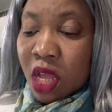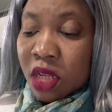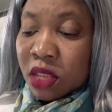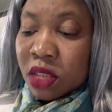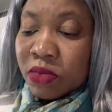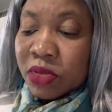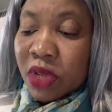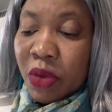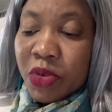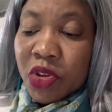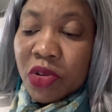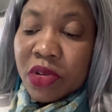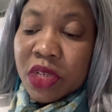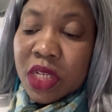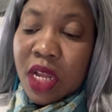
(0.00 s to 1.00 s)
Sometimes you
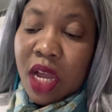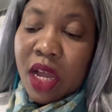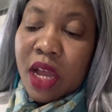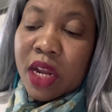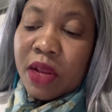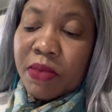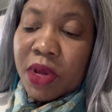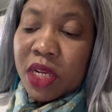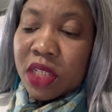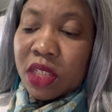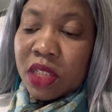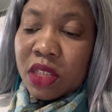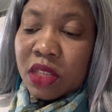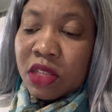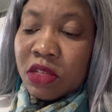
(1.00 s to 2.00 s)
don't need that kind of
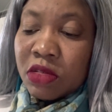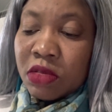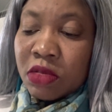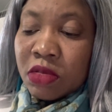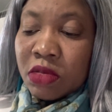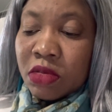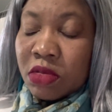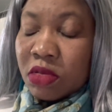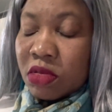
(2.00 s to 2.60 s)
money to,